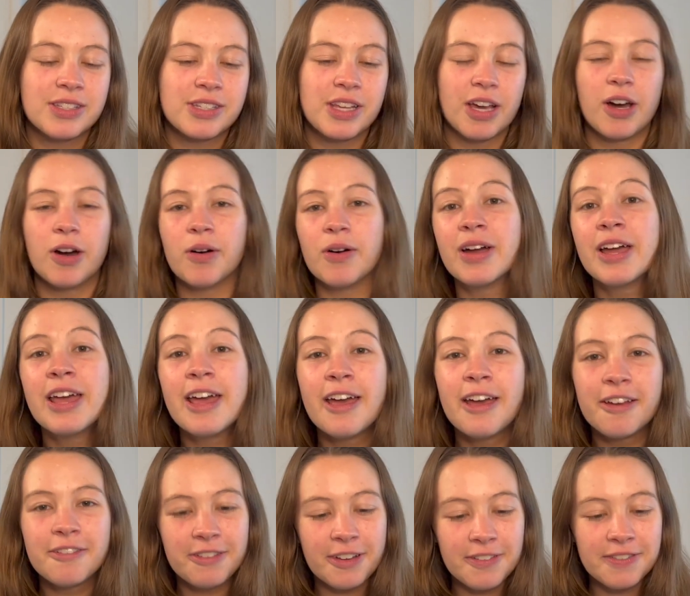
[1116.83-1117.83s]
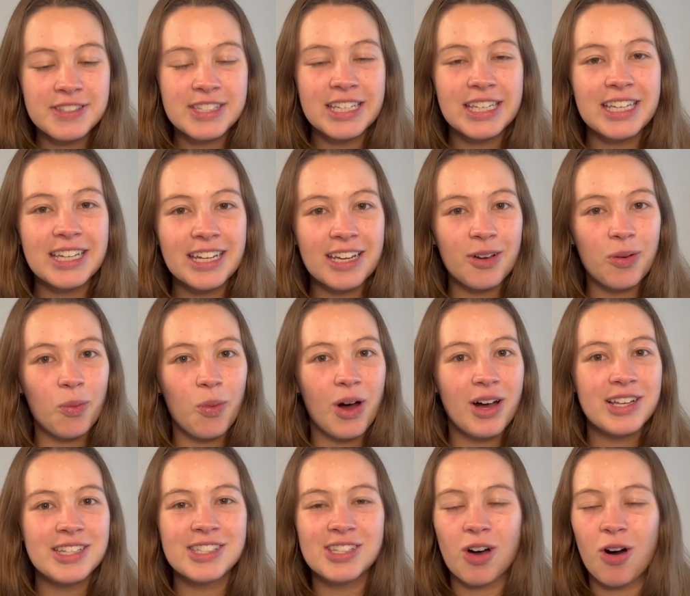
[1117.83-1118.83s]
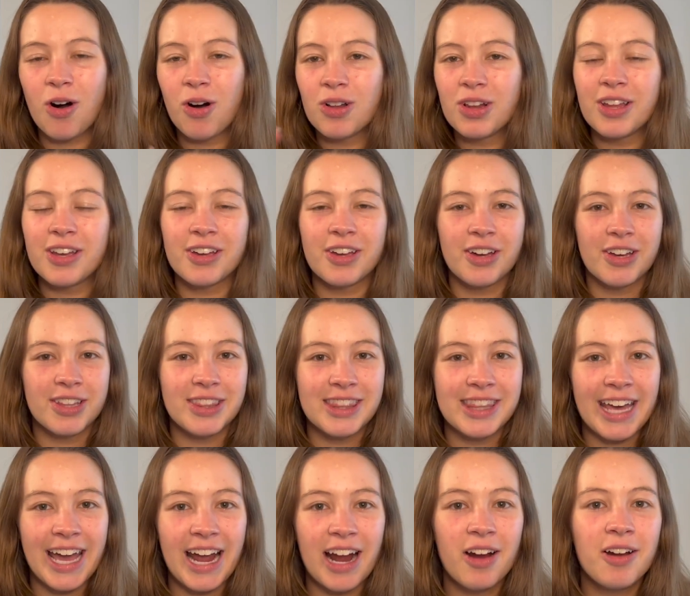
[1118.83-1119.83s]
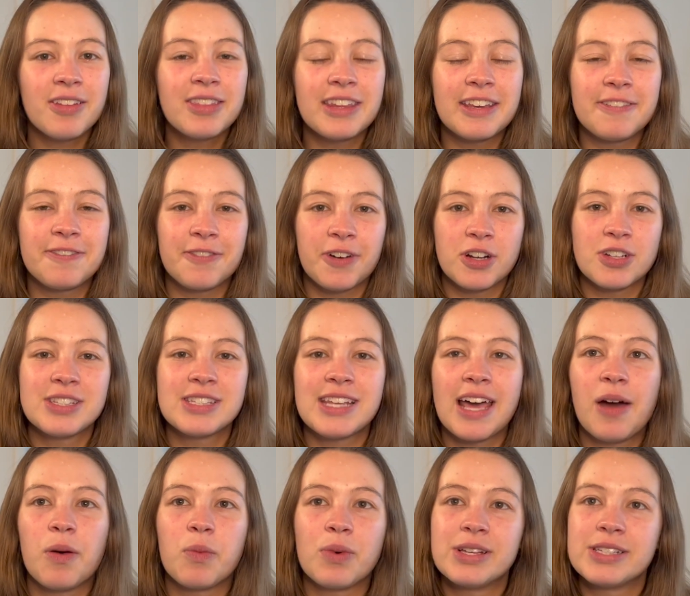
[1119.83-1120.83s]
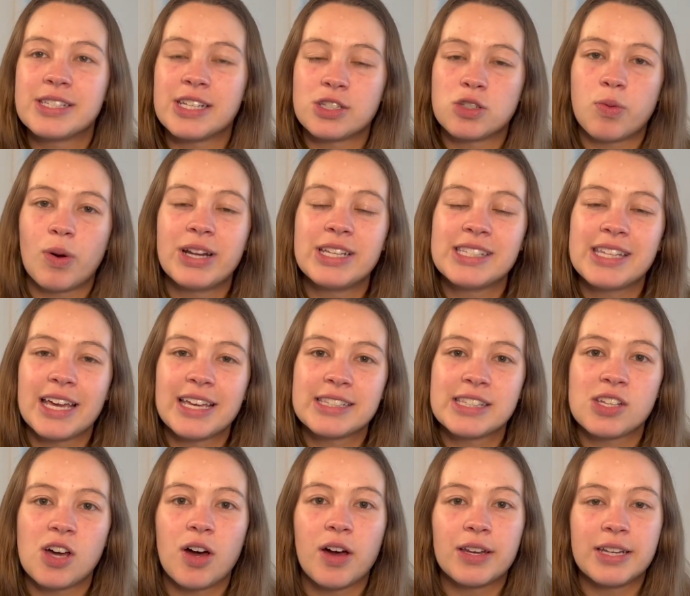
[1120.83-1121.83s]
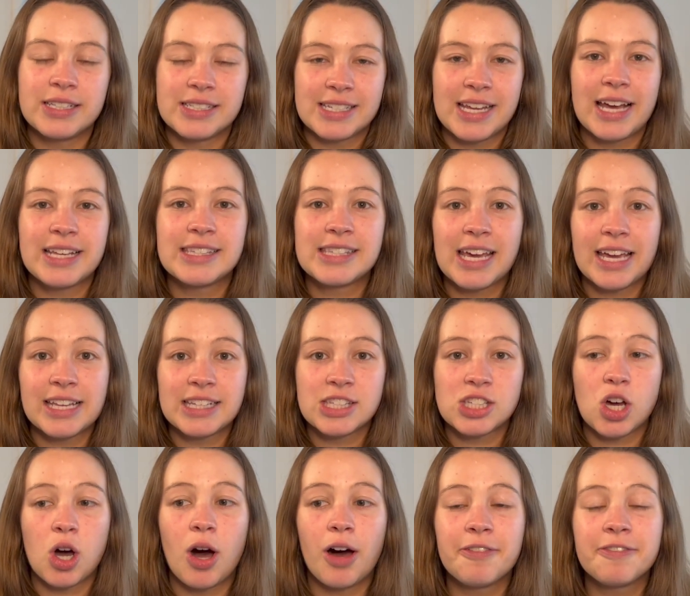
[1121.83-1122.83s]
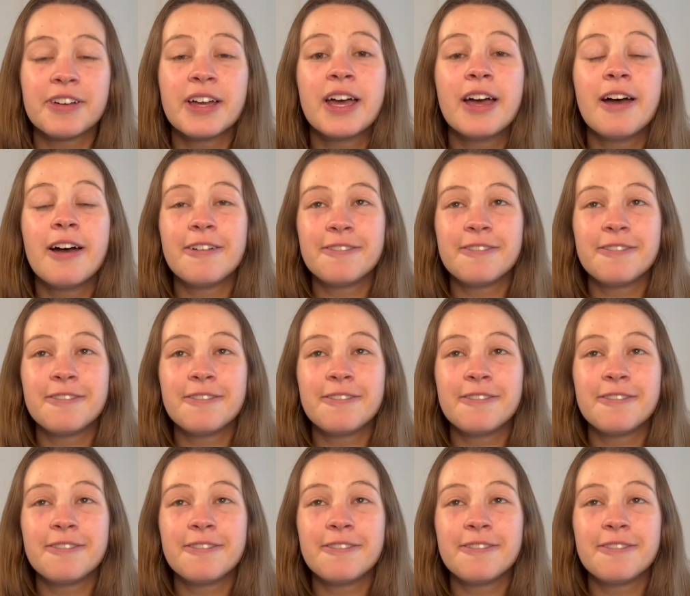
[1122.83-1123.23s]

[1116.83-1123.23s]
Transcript: So 15, it was all good there. The first set was 20 seconds on, 10 seconds off.